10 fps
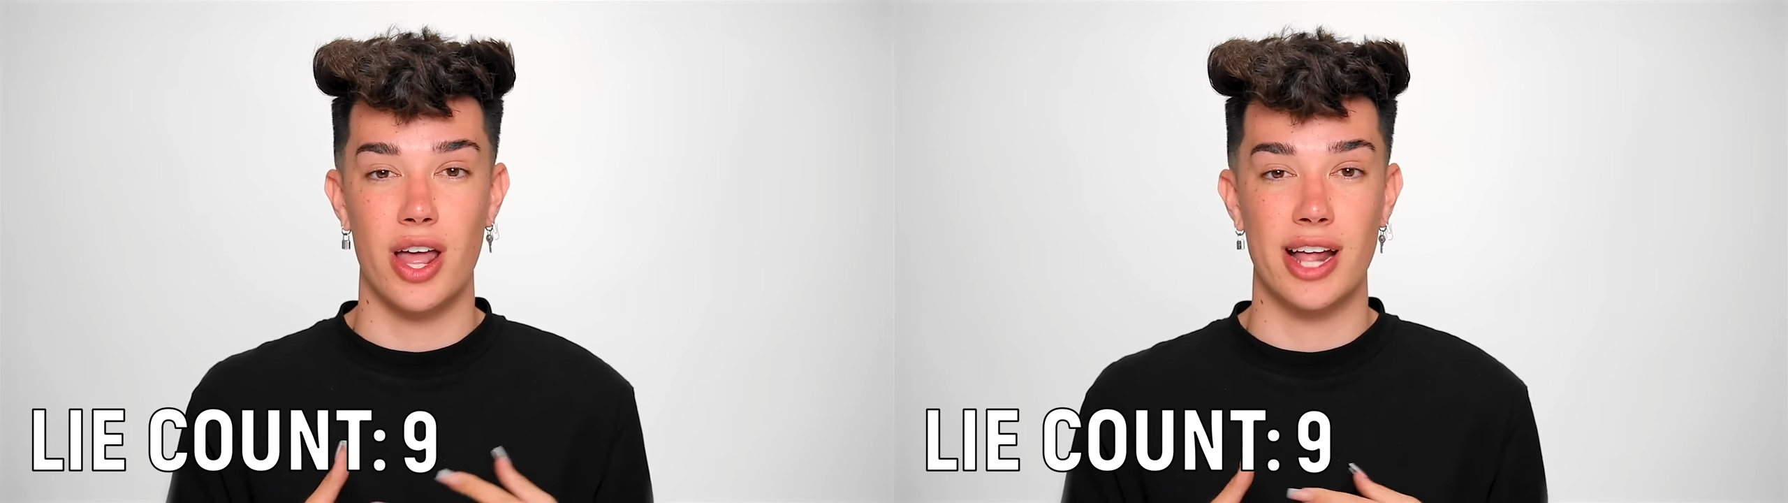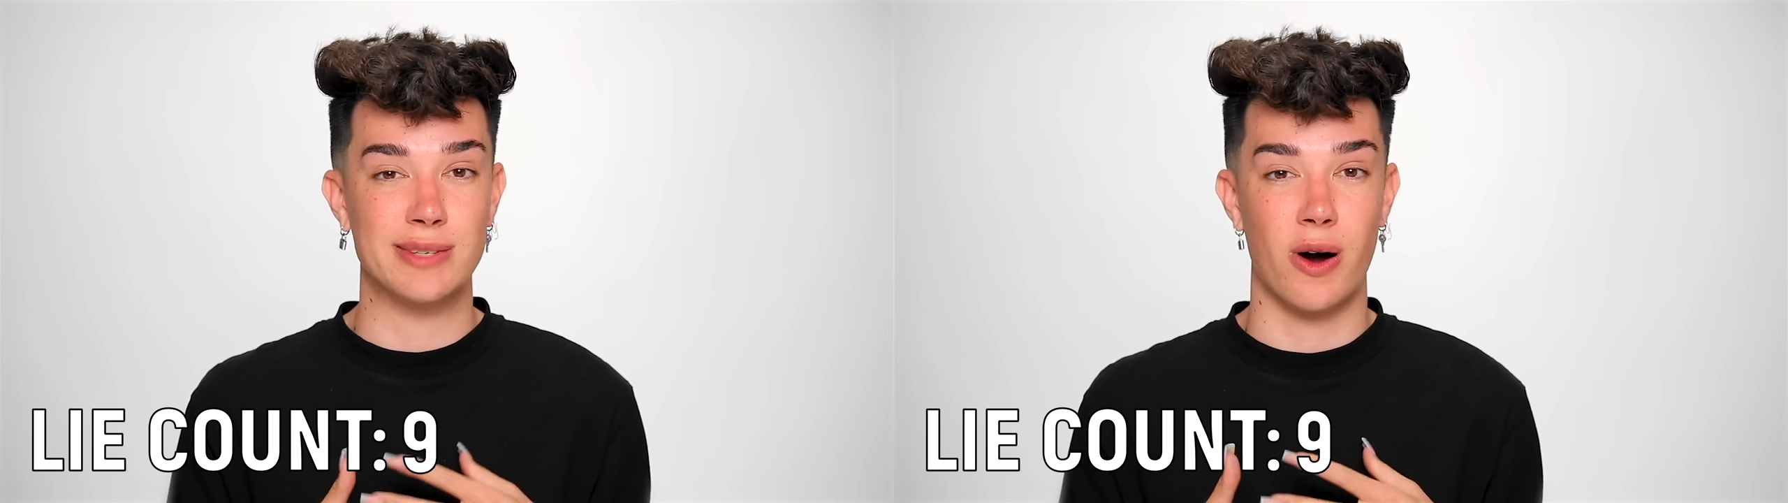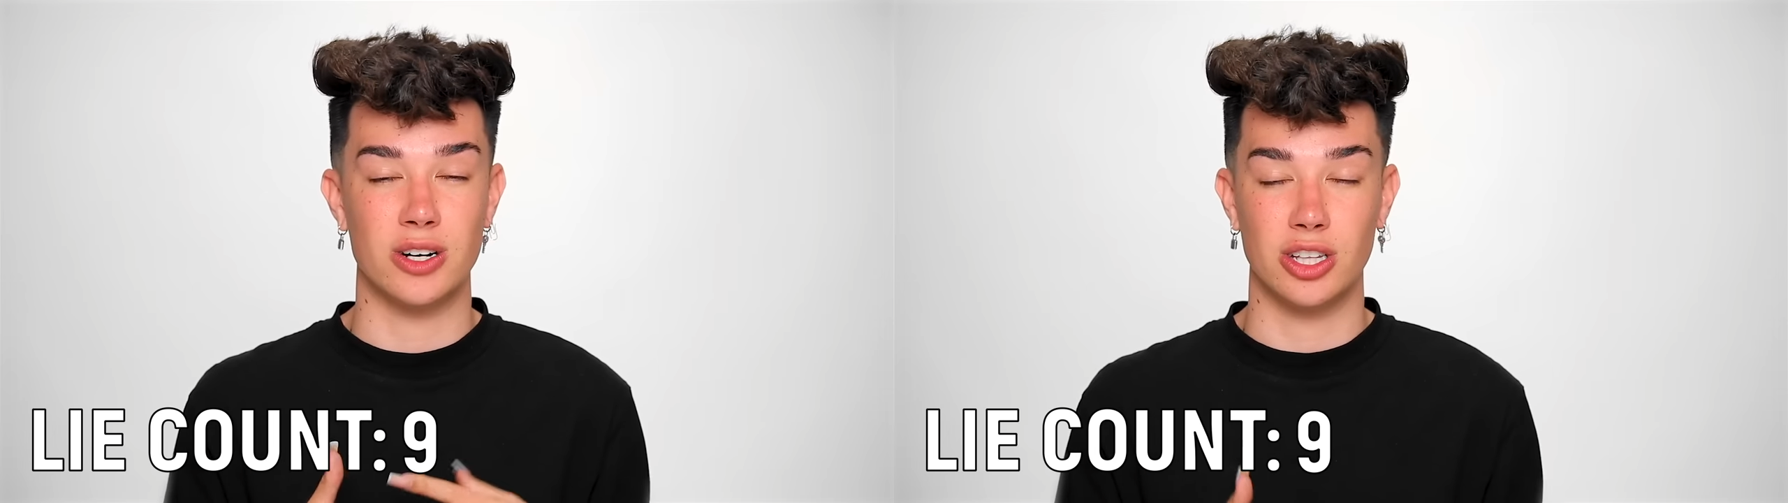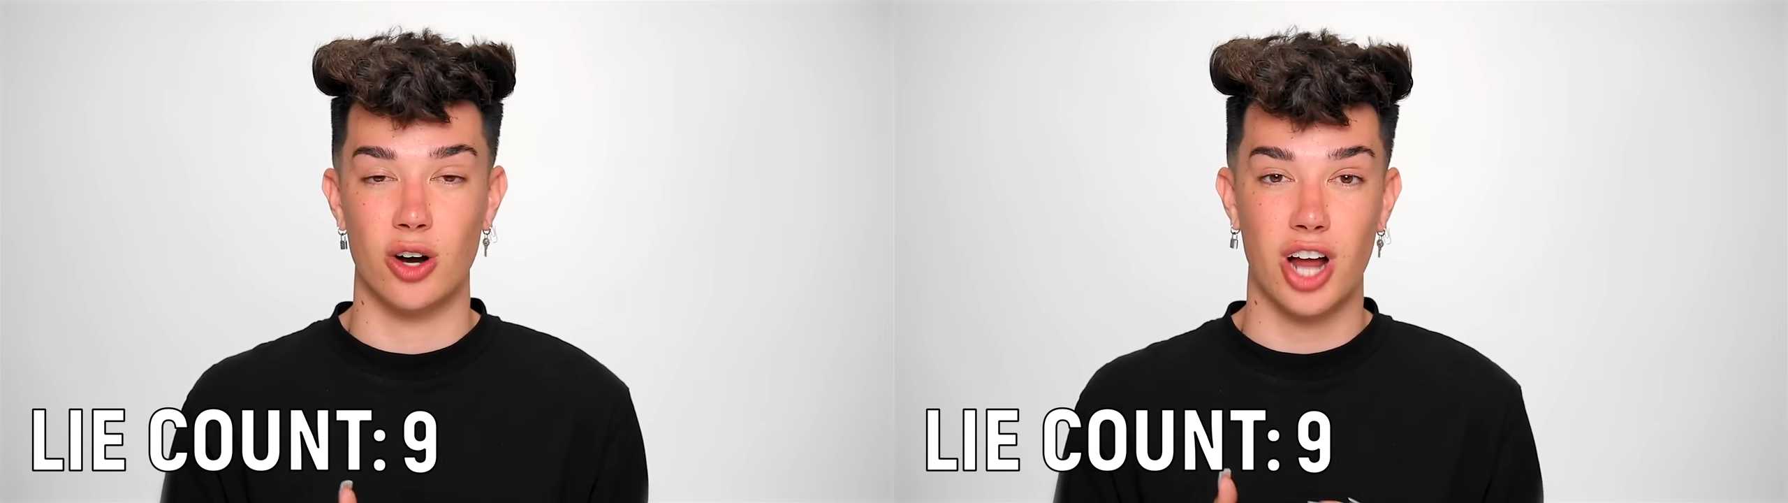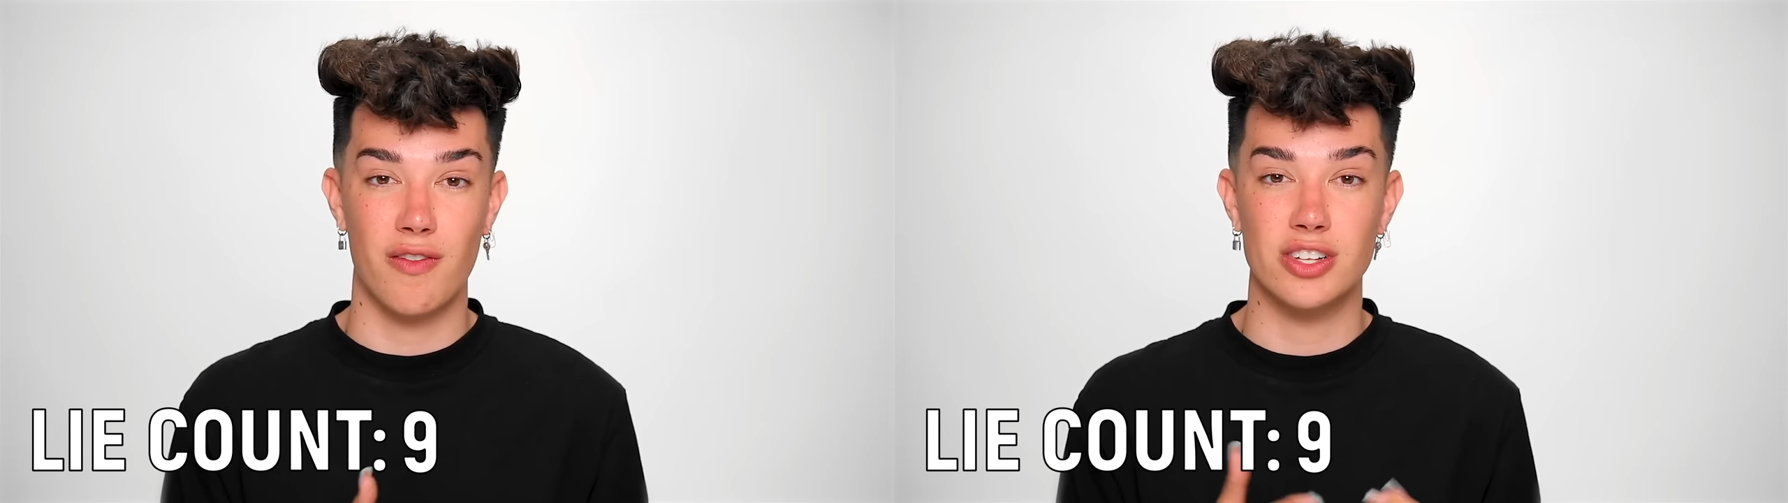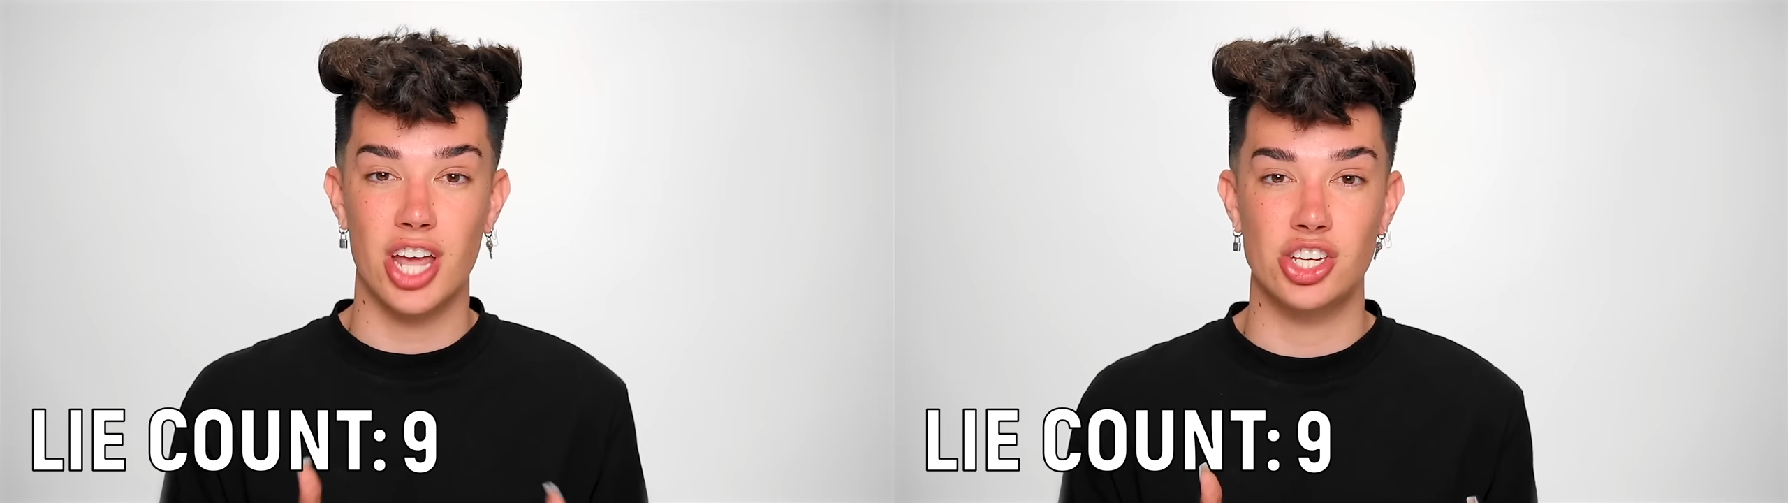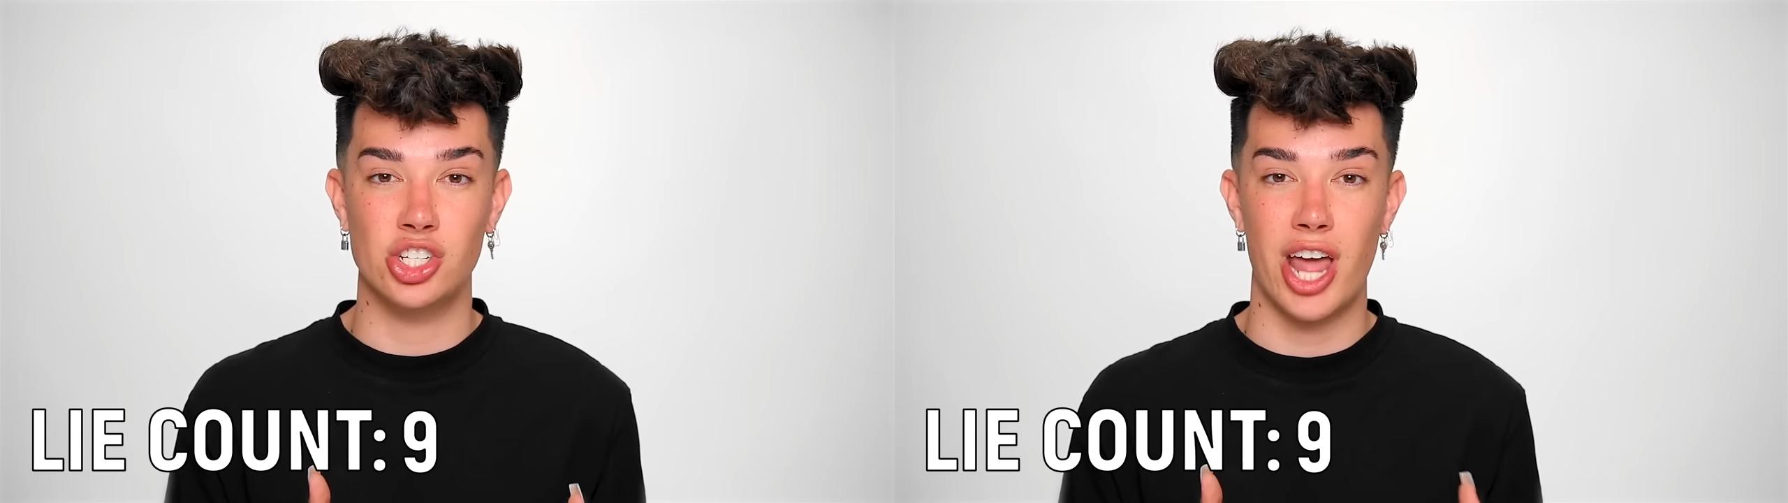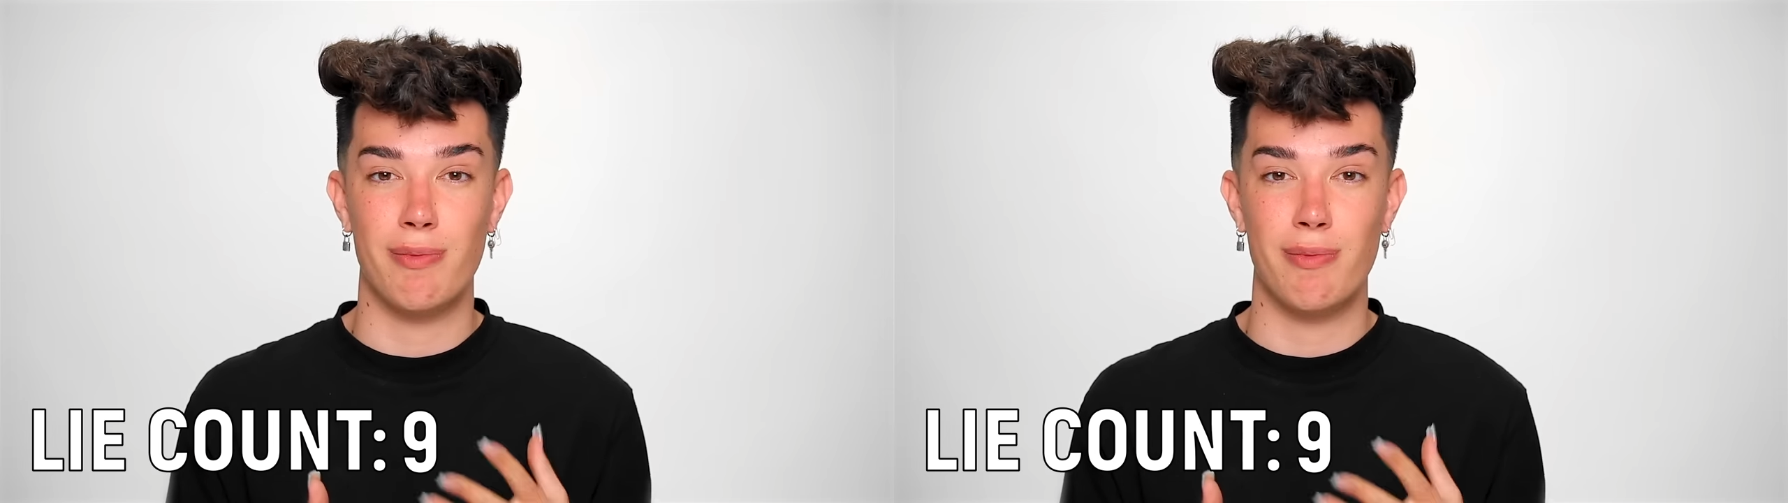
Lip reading: it sparked a large conversation,